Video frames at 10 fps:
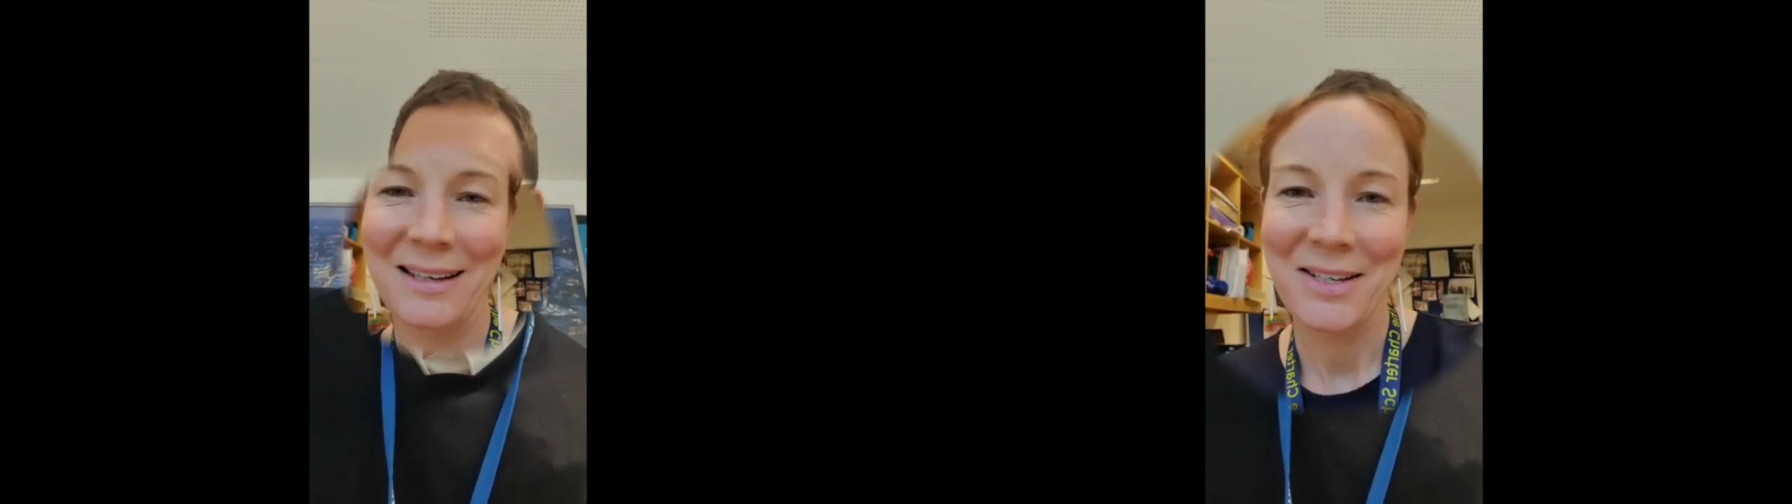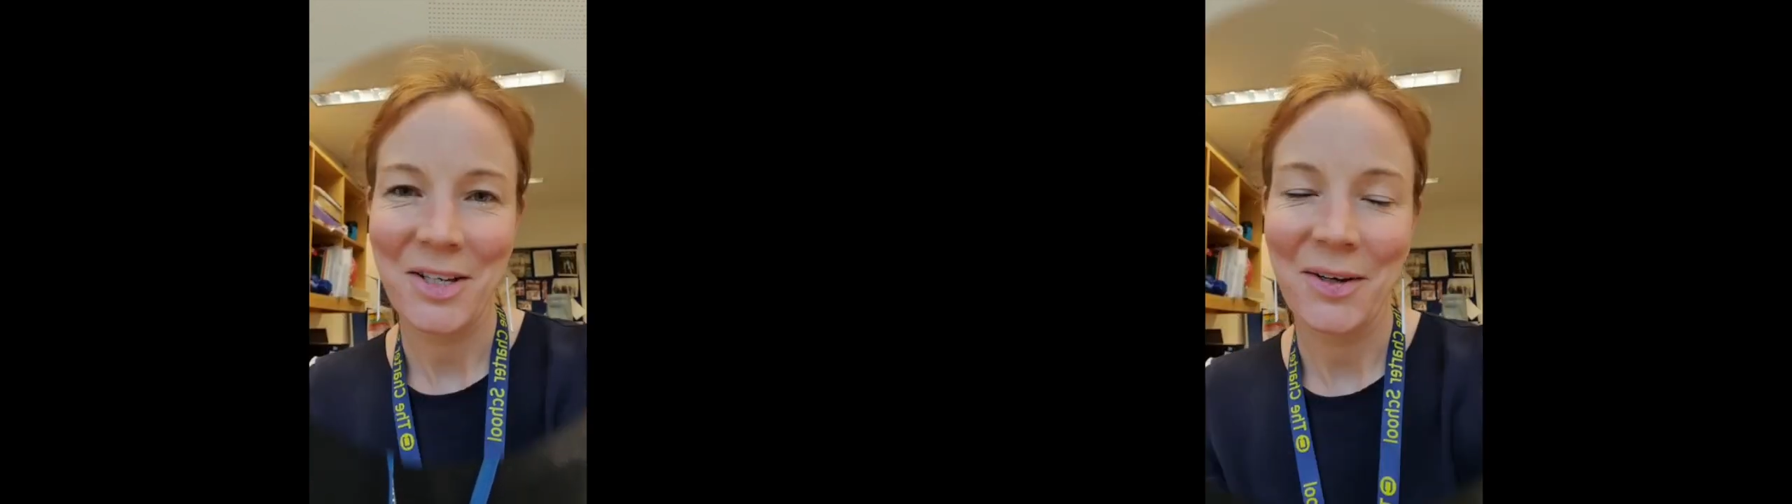
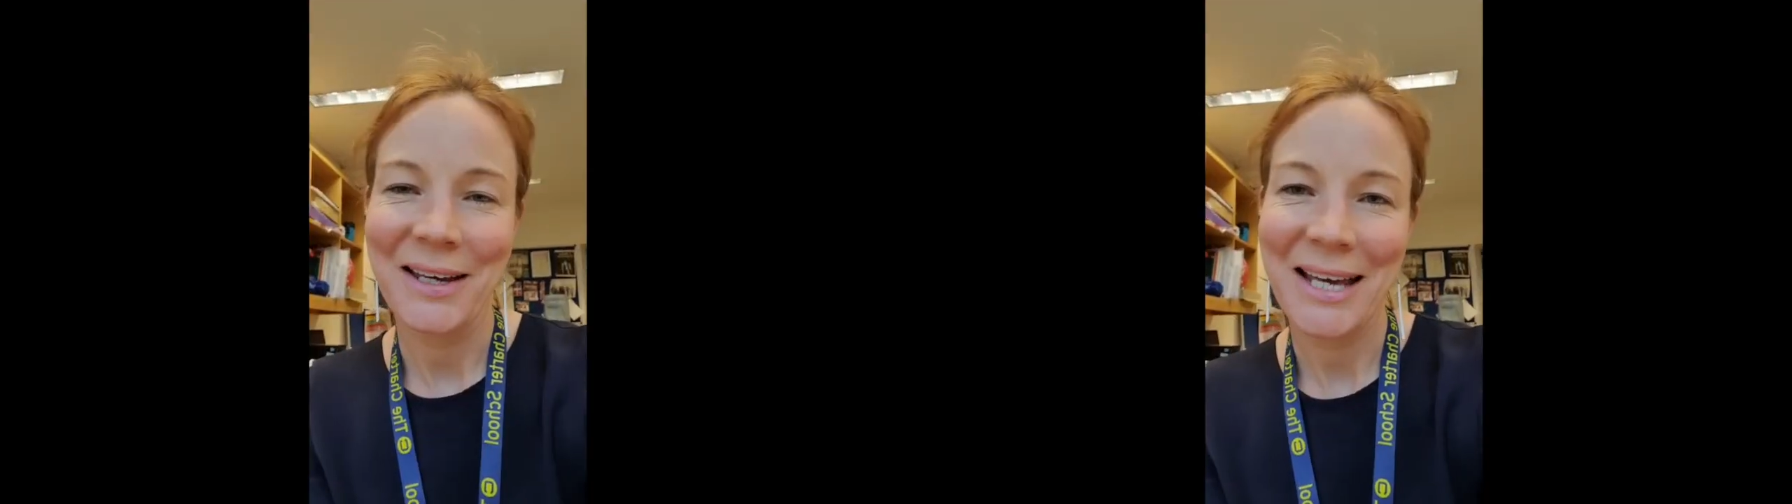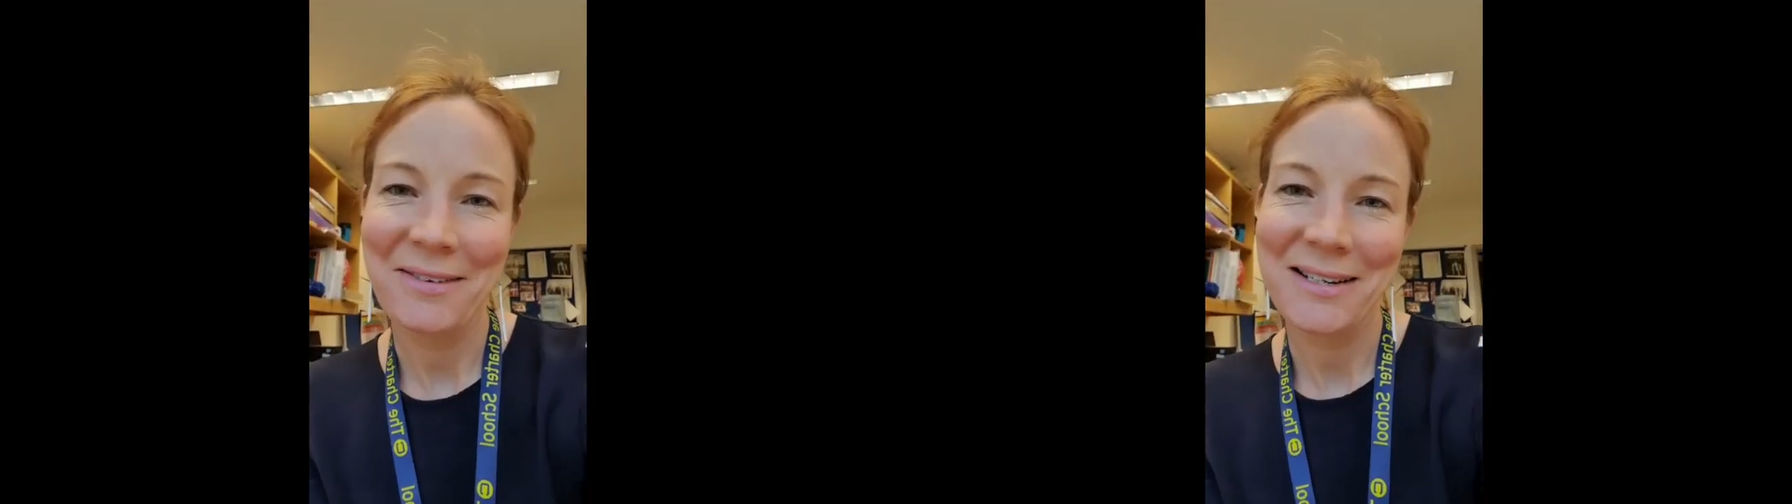So
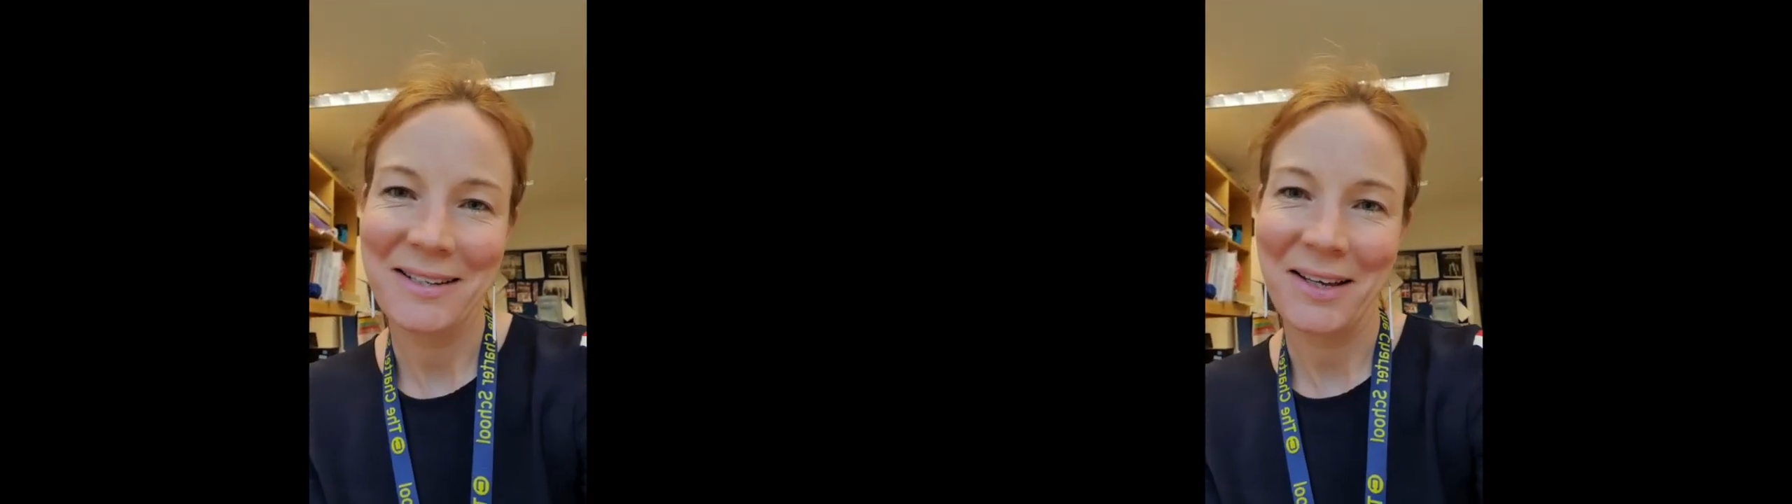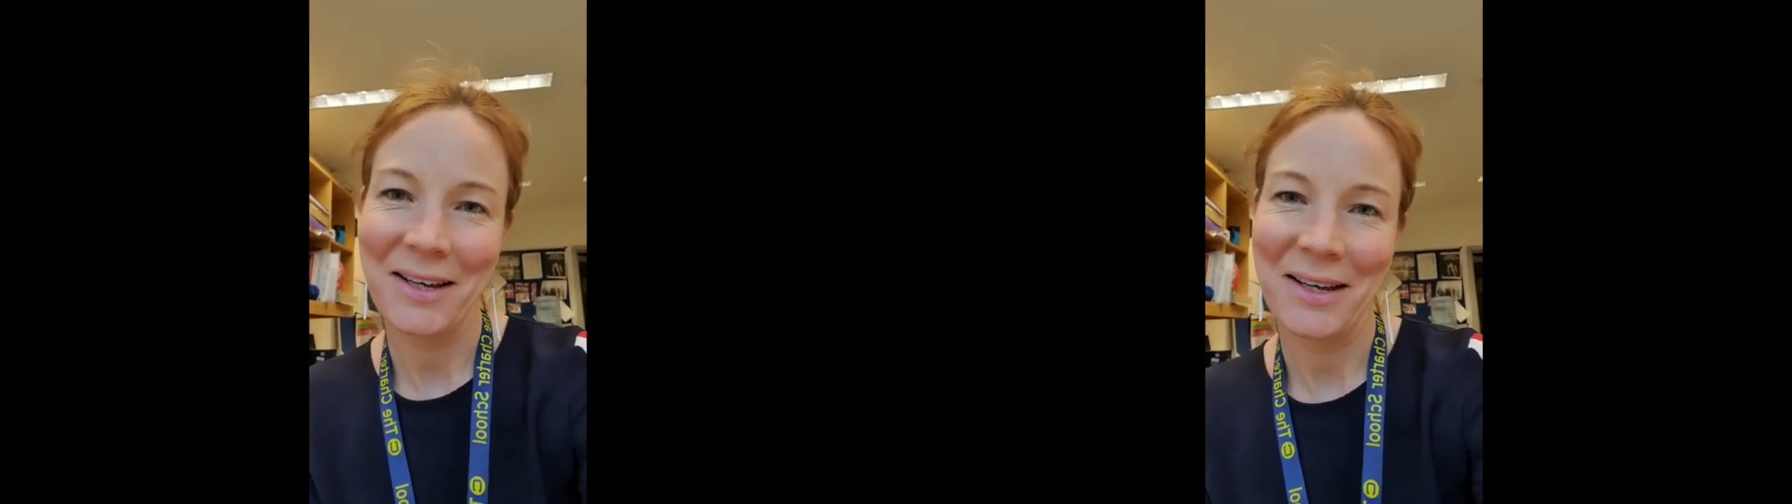here is
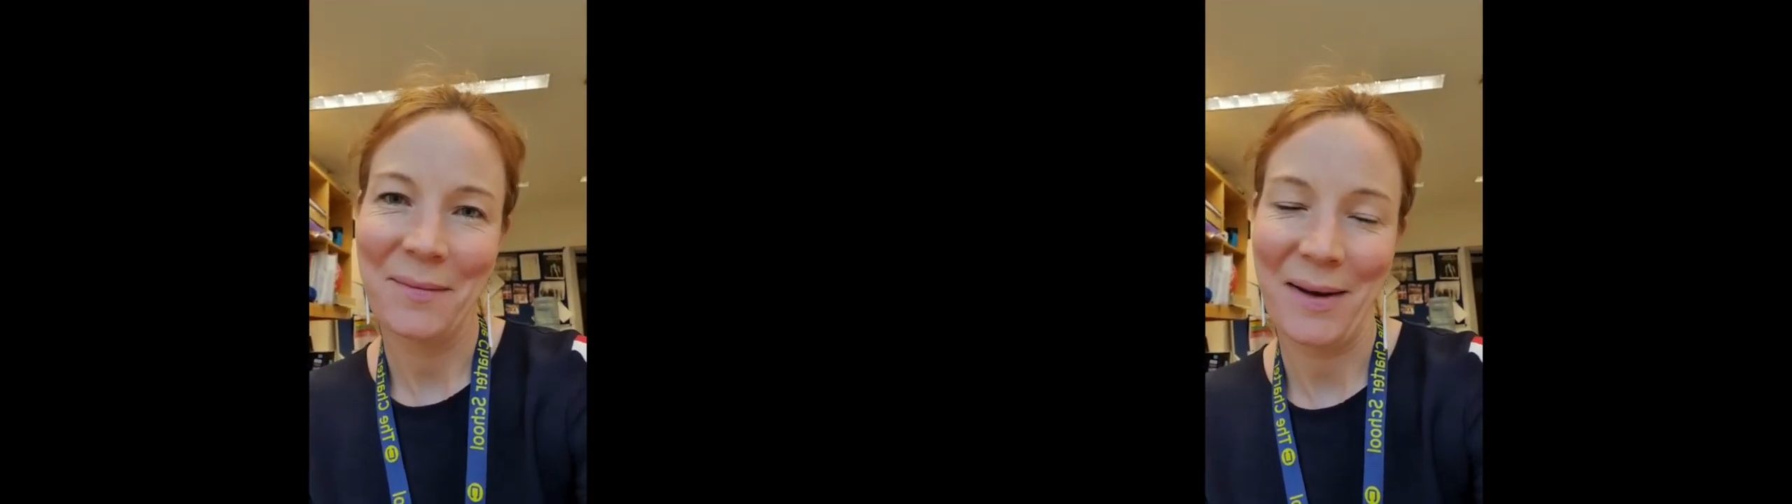a